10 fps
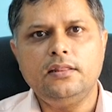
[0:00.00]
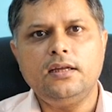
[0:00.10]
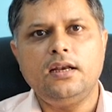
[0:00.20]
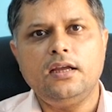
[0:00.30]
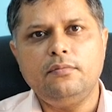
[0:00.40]

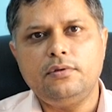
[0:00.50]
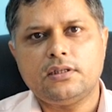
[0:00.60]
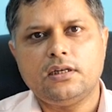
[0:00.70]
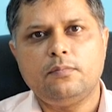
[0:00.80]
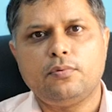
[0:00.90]
lab
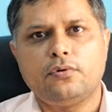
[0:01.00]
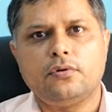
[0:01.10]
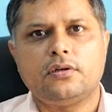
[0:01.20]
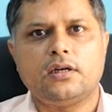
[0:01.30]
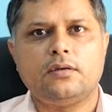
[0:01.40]
scale
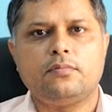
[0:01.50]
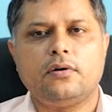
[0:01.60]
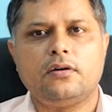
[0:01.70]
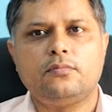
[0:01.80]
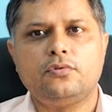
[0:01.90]
prototype,
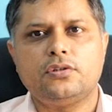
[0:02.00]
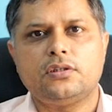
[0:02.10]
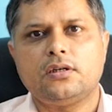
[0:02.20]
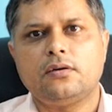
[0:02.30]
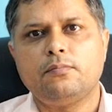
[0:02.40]

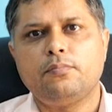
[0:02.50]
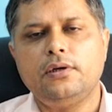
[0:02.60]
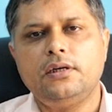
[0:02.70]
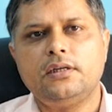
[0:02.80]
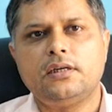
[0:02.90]
almost
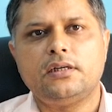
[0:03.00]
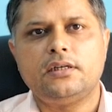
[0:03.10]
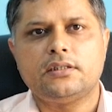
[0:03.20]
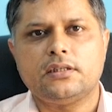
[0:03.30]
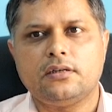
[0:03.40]
complete
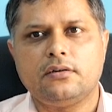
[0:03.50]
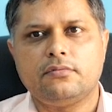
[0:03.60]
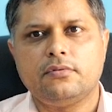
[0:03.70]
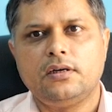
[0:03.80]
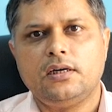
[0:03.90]
degradation
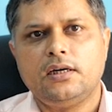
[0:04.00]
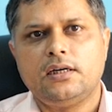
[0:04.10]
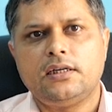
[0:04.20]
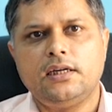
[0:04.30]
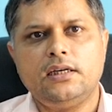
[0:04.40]
of
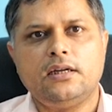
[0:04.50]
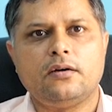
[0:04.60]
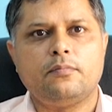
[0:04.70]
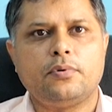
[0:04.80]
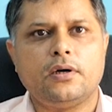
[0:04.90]
10
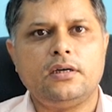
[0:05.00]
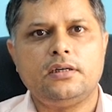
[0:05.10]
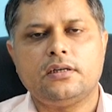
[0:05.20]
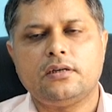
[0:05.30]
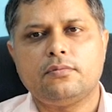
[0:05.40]
gram per
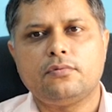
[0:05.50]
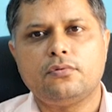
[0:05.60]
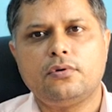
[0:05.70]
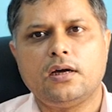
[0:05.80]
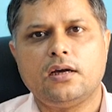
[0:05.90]
liter of
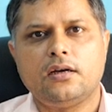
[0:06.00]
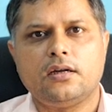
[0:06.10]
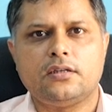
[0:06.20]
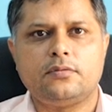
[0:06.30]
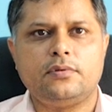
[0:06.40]
crude oil
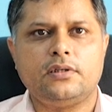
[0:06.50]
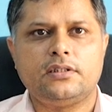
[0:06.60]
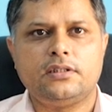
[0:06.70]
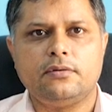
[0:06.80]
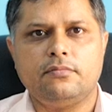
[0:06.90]
has been
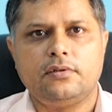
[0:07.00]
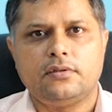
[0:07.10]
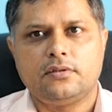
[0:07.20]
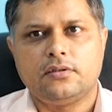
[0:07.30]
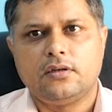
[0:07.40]
achieved.
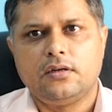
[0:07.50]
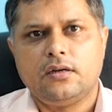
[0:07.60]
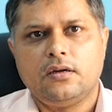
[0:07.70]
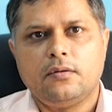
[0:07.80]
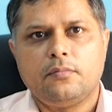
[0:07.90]

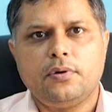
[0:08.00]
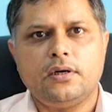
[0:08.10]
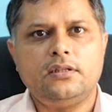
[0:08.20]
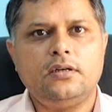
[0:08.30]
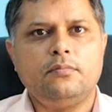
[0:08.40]

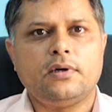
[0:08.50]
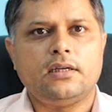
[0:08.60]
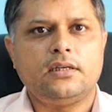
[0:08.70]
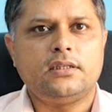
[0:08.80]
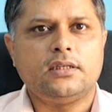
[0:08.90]
Further, my
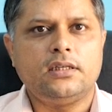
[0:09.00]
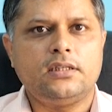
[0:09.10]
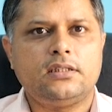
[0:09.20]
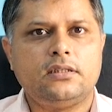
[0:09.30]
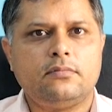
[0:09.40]

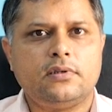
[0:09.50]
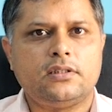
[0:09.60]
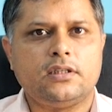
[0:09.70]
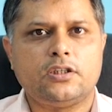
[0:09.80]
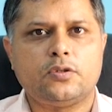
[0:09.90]
research team
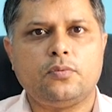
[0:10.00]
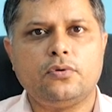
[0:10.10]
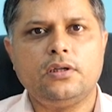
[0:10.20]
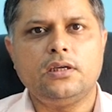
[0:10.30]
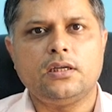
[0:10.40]
is
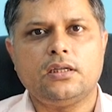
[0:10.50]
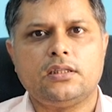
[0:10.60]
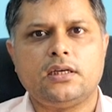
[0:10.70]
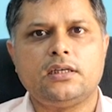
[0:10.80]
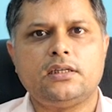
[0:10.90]
exploring
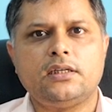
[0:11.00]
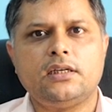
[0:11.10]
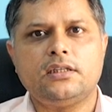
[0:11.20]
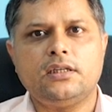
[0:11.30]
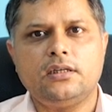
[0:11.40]
the
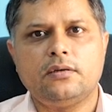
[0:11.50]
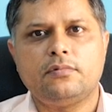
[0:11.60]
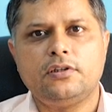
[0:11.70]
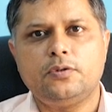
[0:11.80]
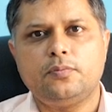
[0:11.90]
integration of
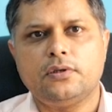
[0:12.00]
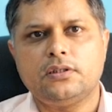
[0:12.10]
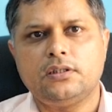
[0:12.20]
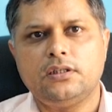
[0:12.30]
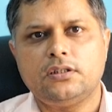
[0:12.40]
this
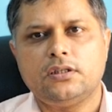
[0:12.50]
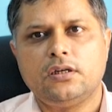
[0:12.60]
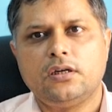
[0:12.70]
process